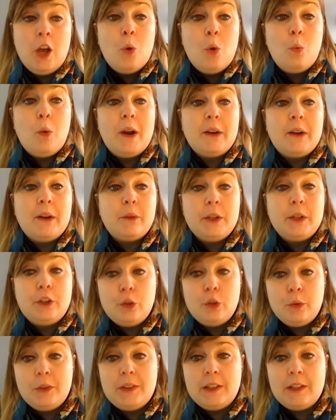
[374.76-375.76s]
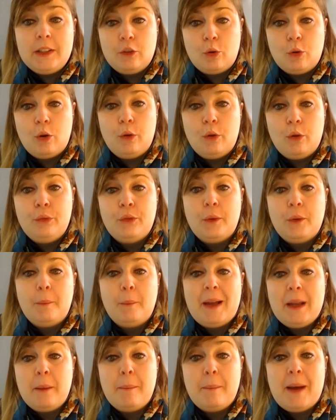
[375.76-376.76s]
while reducing growth
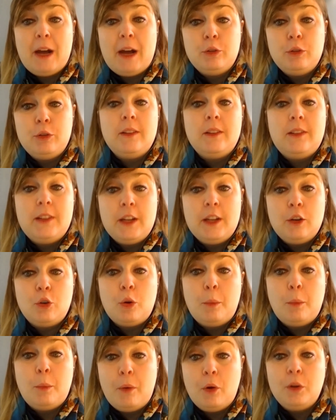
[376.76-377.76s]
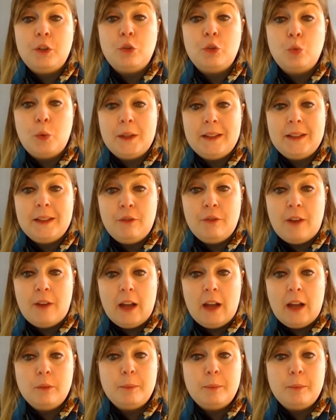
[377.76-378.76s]
by about
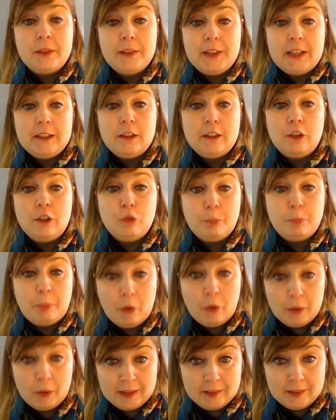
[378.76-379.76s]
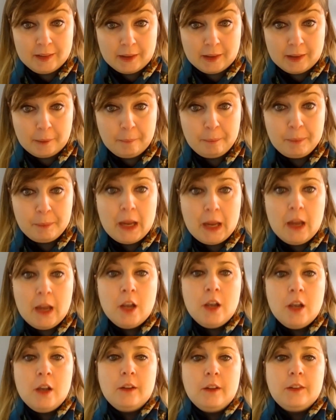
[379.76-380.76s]
0.25 percentage points.
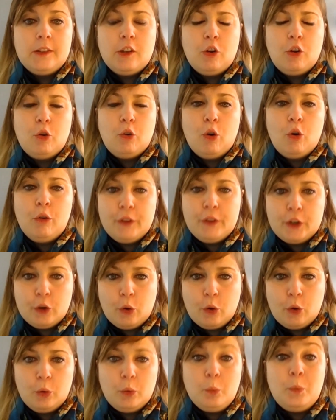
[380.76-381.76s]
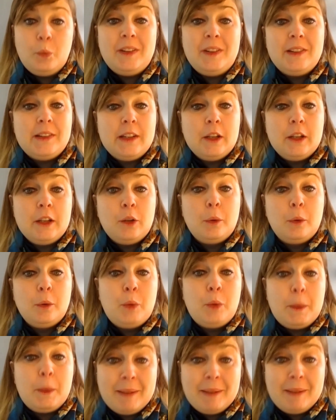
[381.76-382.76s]
So overall,
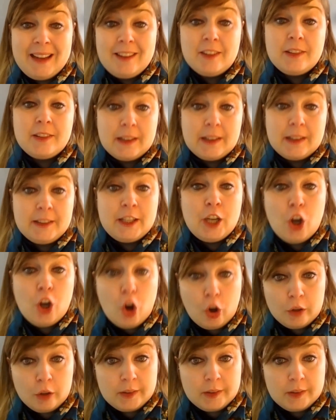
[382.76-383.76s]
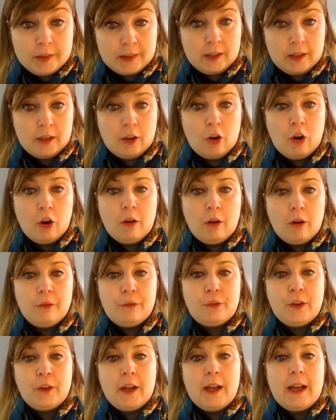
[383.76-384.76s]
we place the odds
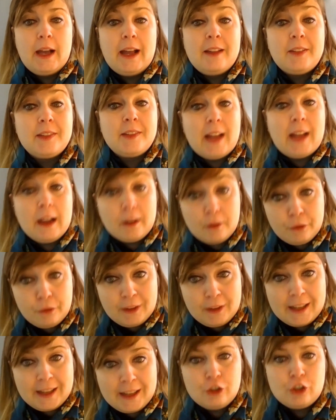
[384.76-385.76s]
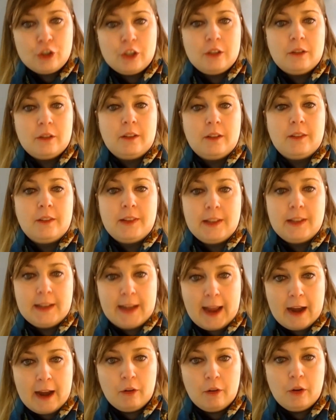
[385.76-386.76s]
of a stagflation
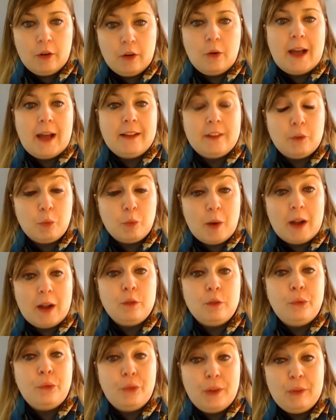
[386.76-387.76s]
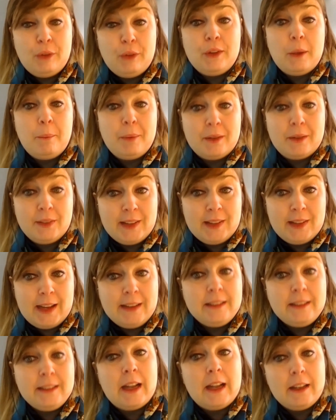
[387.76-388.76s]
scenario at around
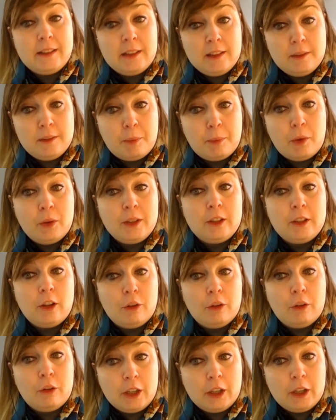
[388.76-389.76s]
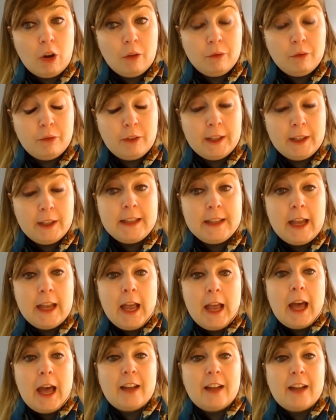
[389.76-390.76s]
50% at this point of the conflict,
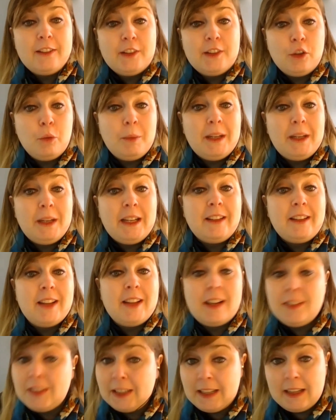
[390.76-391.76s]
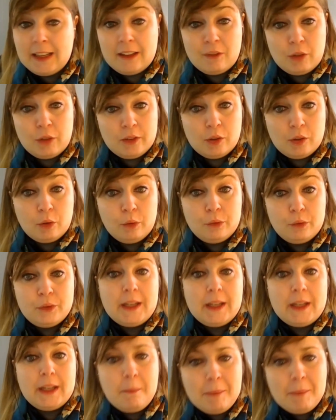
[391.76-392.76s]
assuming it doesn't get
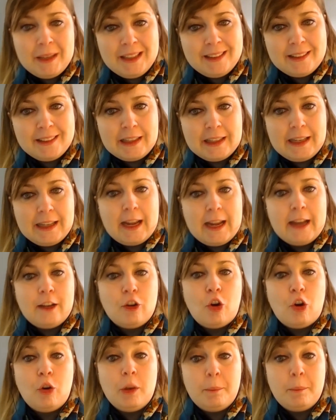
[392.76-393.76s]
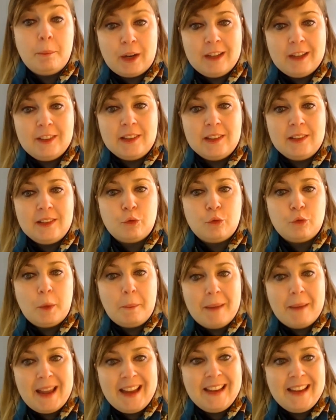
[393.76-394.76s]
resolved imminently and oil prices
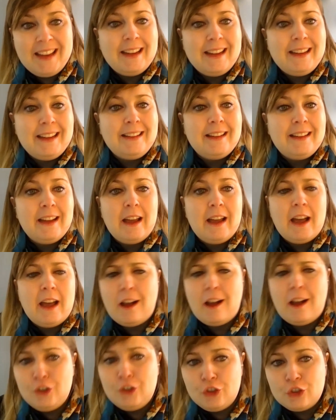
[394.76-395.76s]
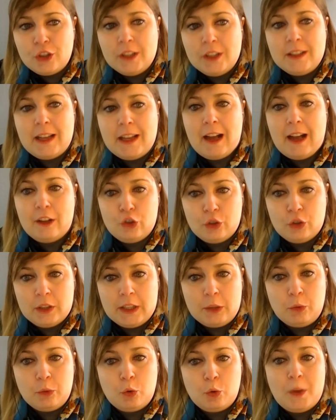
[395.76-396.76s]
remain in the $100,
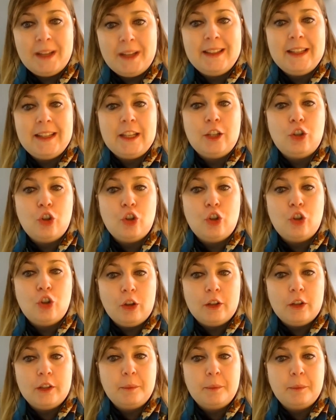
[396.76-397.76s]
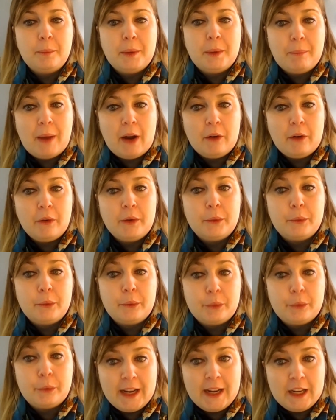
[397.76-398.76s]
$120 per barrel
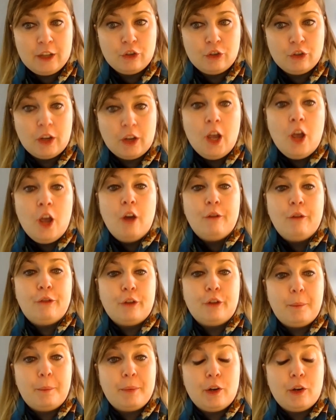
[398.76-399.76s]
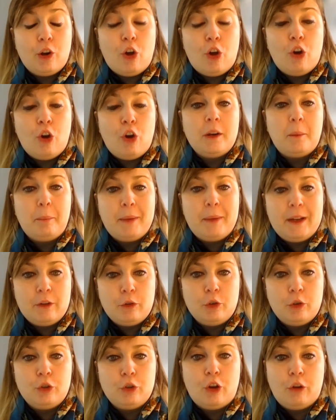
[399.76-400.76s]
range for a prolonged
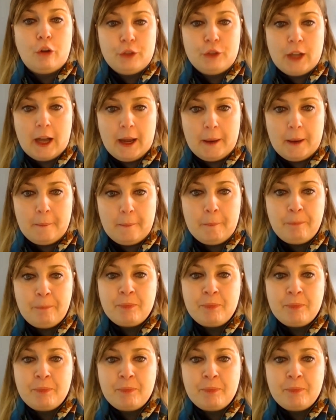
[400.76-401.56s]
period of time.